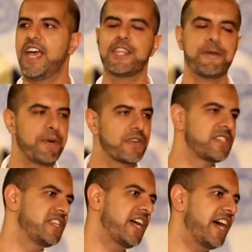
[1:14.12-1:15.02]
And the
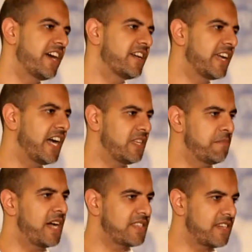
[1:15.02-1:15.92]
person he hired, a guy named
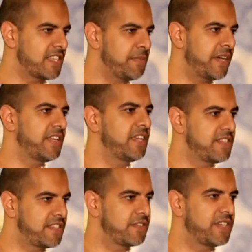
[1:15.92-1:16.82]
Mazen Asbahi,
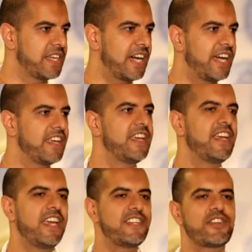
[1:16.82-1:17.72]
his Syrian guy,
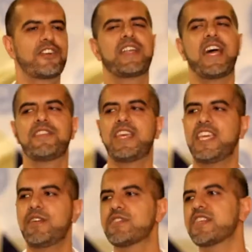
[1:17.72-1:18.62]
it turned out that
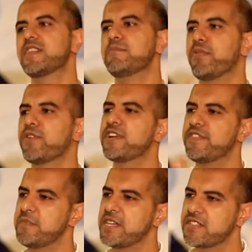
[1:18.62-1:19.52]
he was on the board of
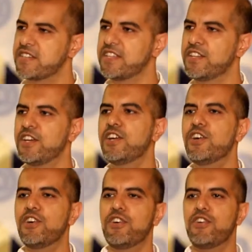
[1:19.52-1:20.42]
a masjid
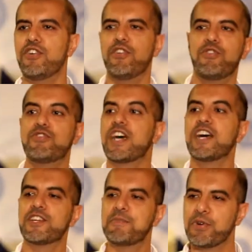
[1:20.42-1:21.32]
whose
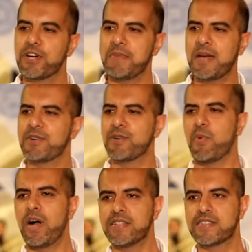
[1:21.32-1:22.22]
other board member
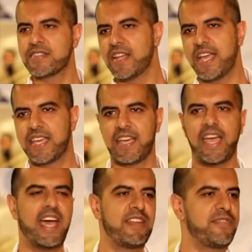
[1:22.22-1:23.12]
once
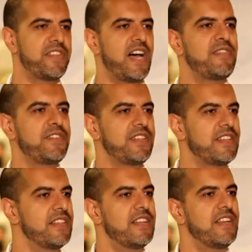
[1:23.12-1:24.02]
had
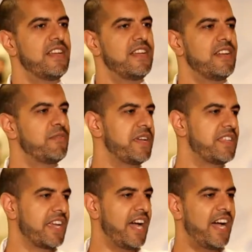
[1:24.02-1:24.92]
falafel with
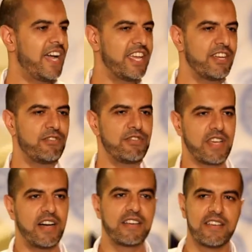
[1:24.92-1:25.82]
a guy whose
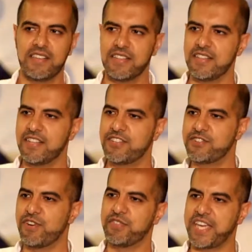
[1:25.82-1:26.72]
uncle
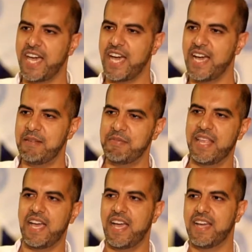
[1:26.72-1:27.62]
drove a cab
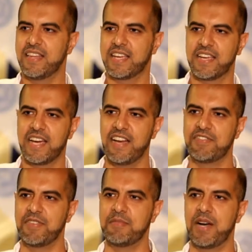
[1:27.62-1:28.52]
that had a guy
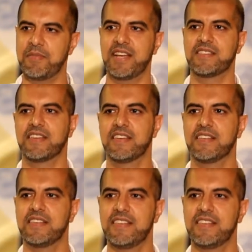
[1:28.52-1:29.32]
from Hamas in it.